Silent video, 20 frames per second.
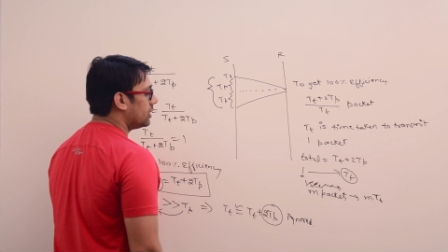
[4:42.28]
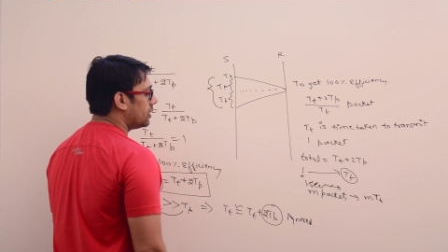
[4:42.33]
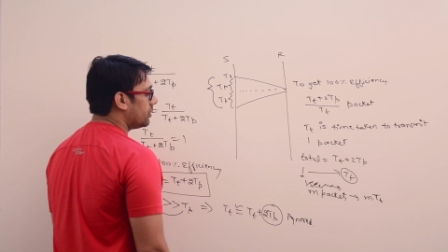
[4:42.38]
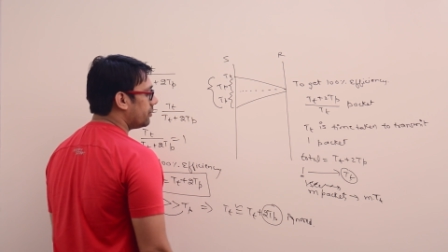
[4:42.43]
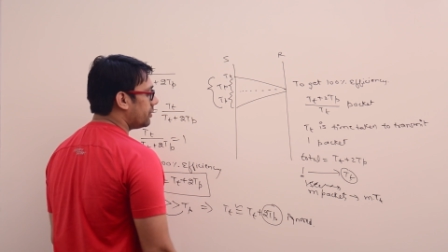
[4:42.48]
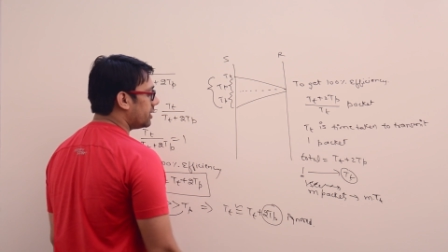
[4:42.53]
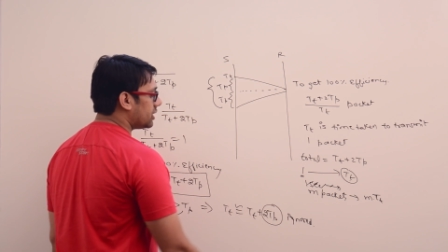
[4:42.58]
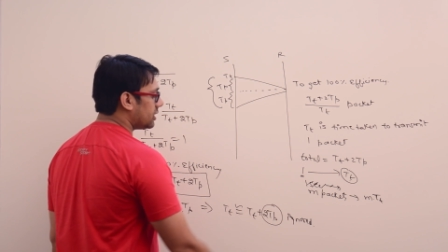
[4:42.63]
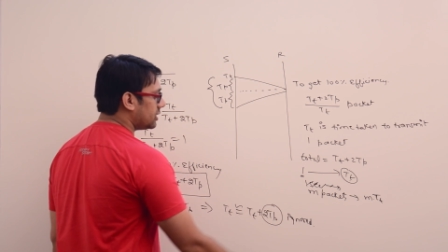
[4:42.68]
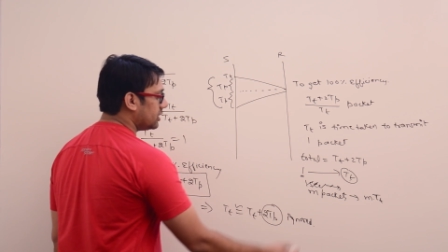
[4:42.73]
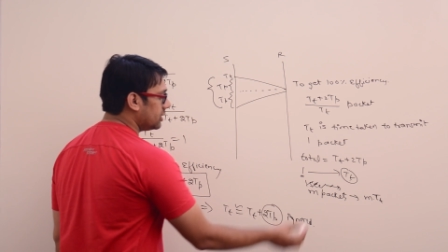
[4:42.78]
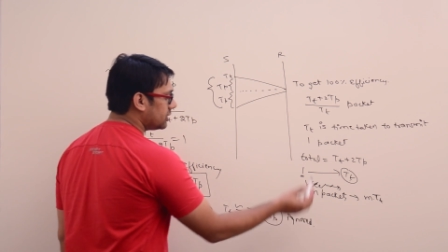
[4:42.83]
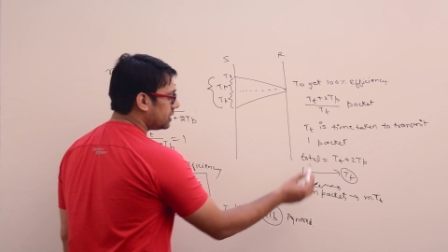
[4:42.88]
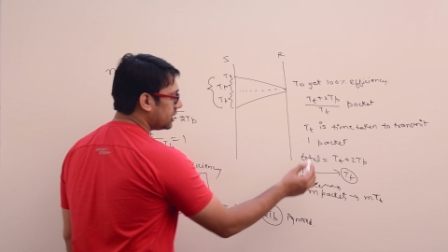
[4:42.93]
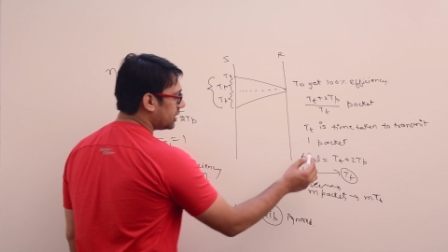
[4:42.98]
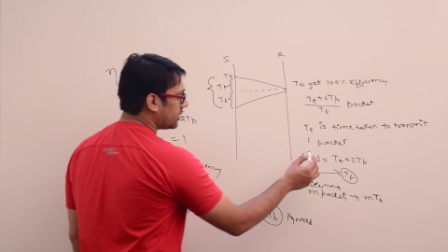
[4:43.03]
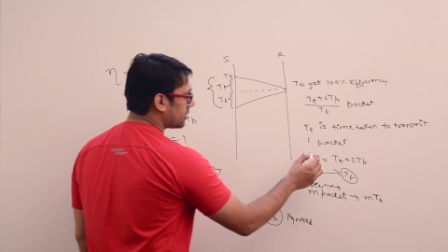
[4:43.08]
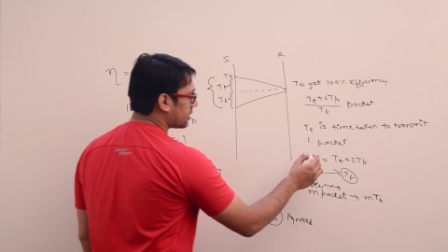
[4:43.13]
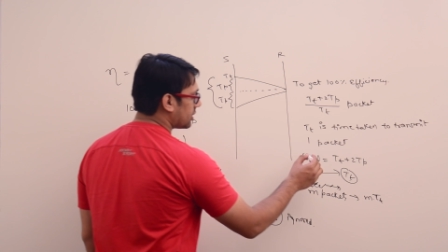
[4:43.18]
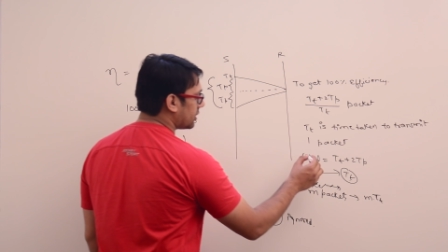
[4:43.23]
But here
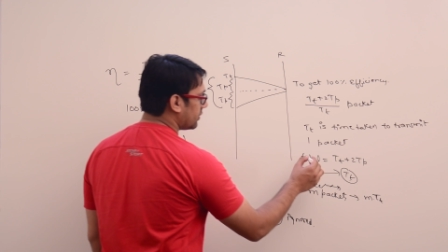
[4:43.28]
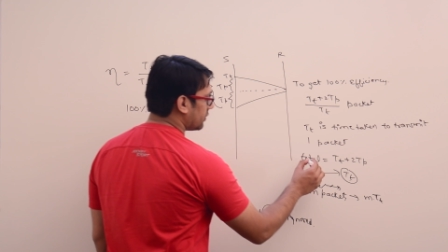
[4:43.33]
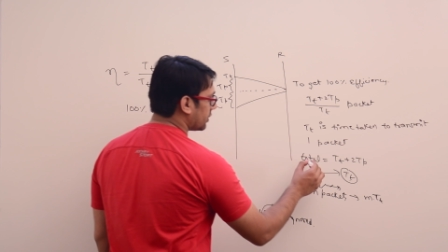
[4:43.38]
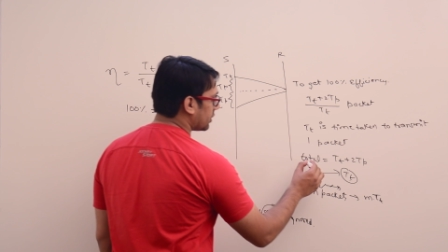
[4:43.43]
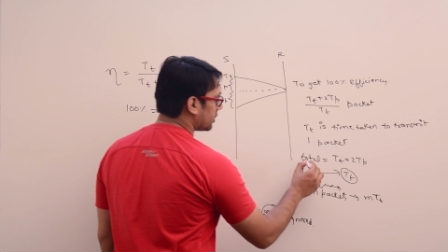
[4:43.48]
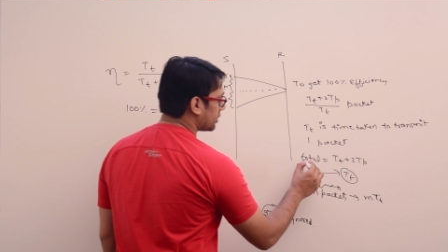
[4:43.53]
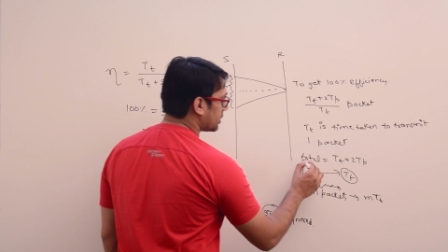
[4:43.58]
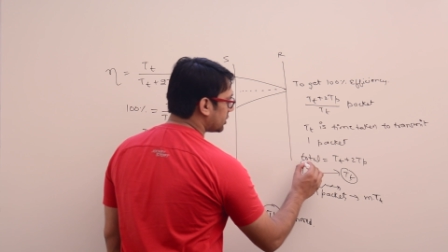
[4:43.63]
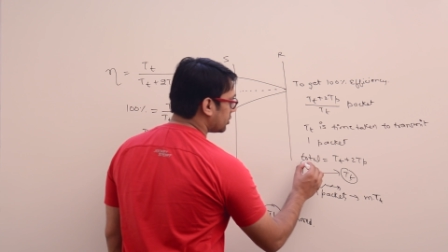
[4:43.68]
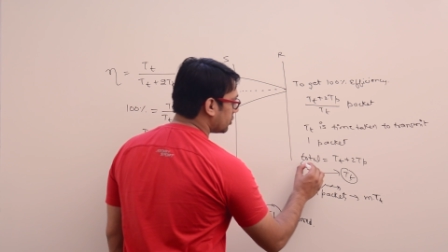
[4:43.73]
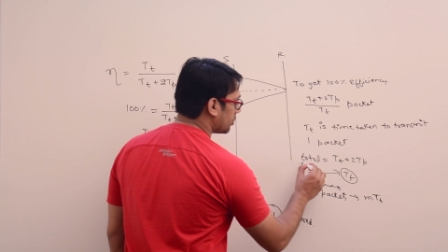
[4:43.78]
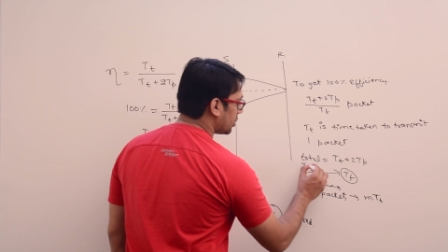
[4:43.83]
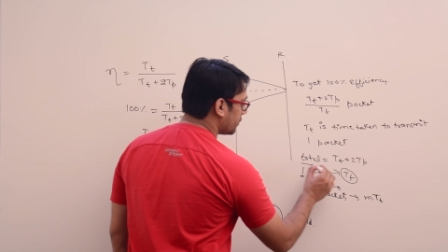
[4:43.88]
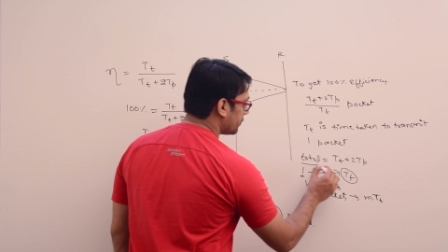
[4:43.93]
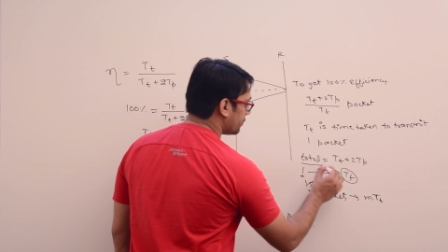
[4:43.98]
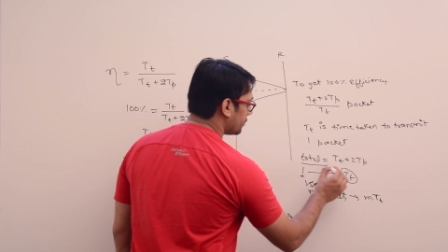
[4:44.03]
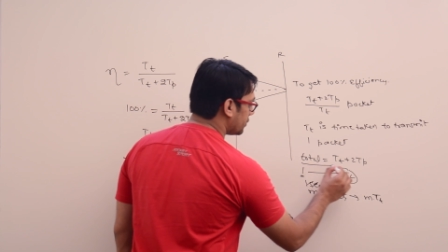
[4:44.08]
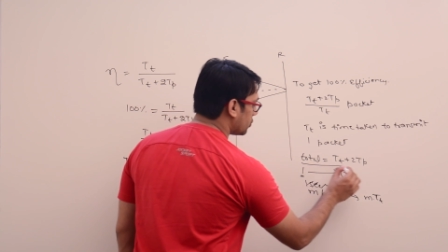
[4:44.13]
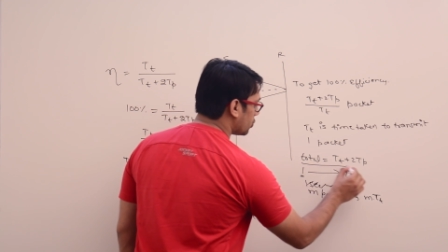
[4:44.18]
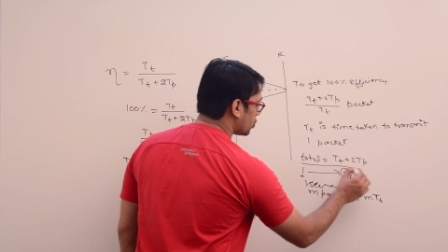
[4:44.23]
they are giving that you
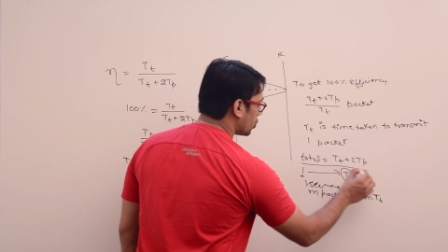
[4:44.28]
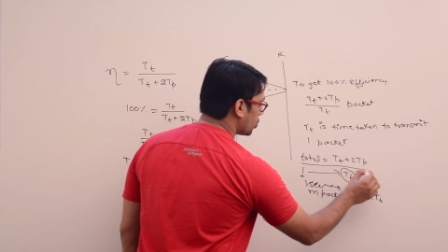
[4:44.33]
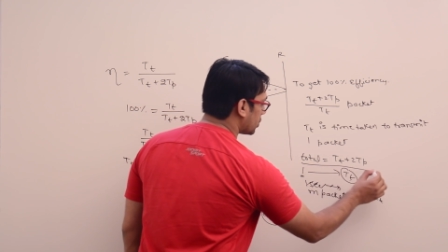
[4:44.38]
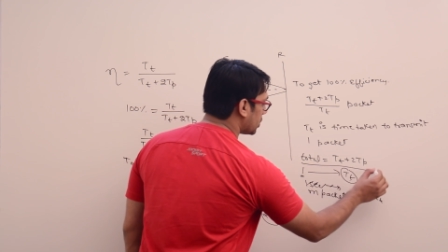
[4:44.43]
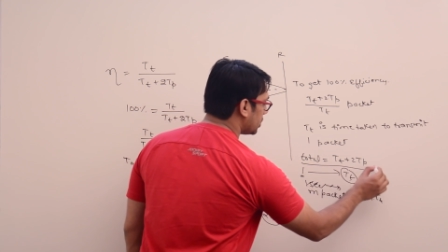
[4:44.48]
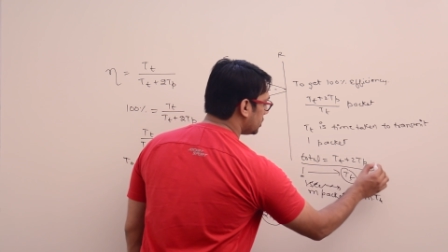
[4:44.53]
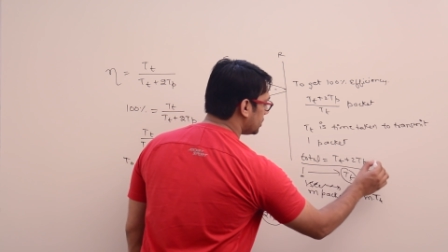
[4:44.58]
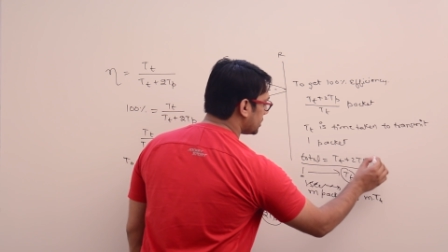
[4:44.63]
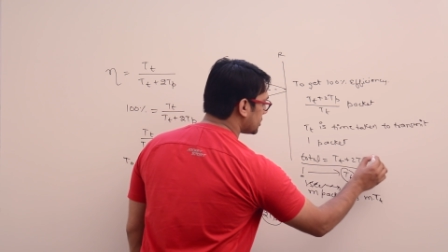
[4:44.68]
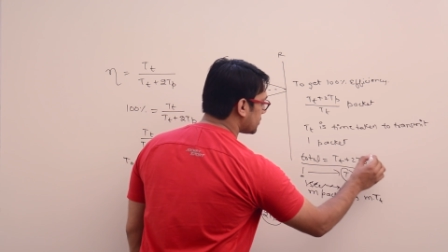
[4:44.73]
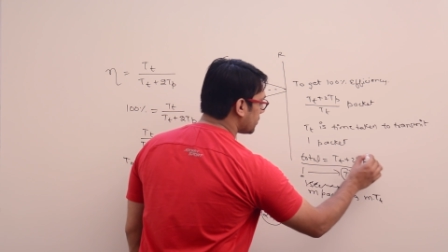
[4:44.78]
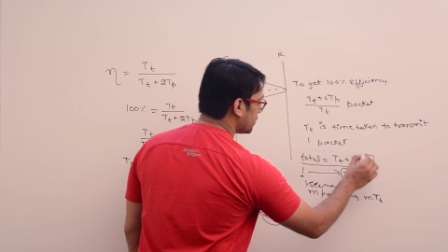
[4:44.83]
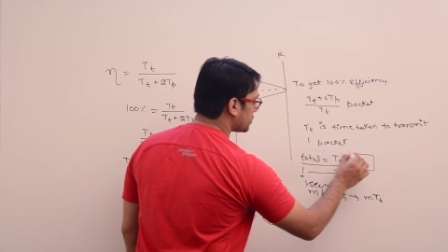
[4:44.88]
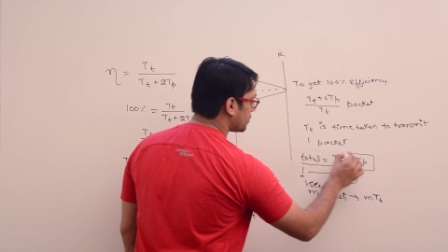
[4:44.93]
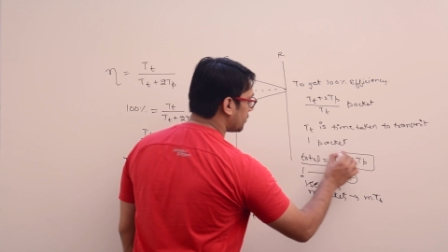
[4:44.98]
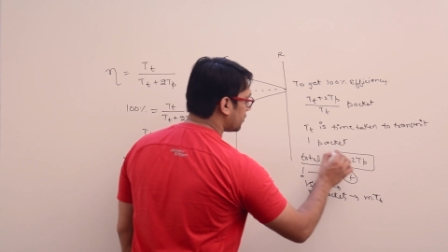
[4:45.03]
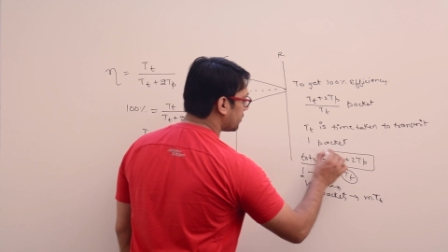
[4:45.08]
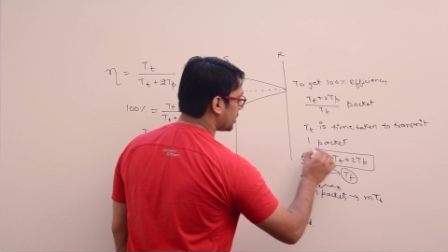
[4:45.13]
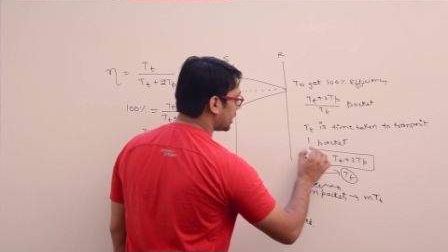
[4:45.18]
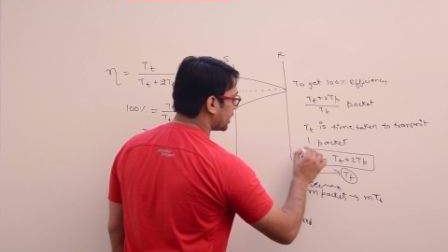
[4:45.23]
have total this much
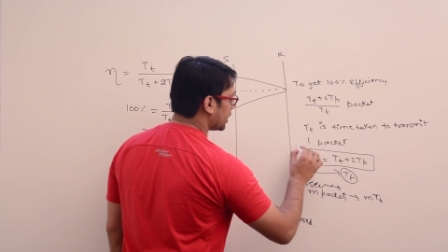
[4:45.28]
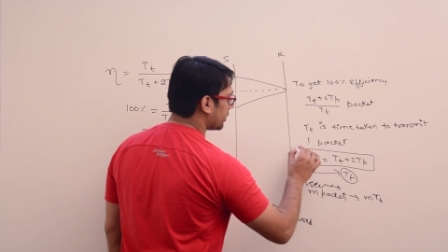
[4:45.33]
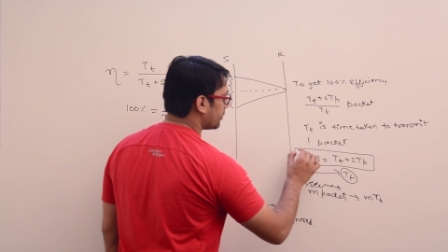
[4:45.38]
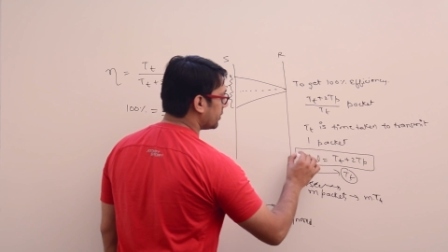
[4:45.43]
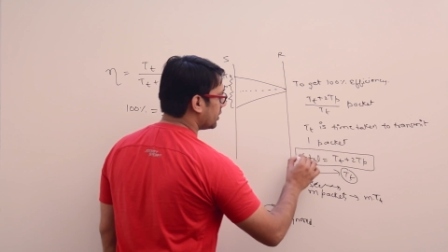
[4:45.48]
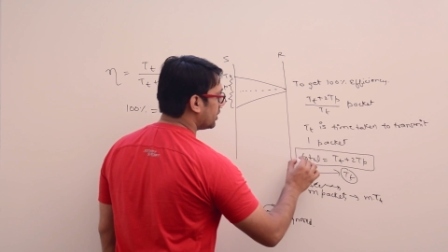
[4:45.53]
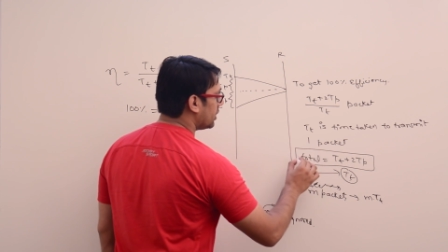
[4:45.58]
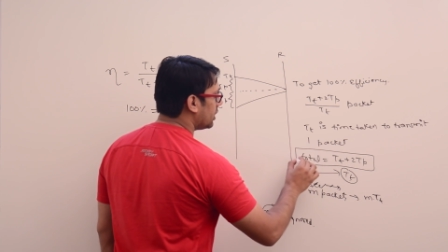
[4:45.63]
of time,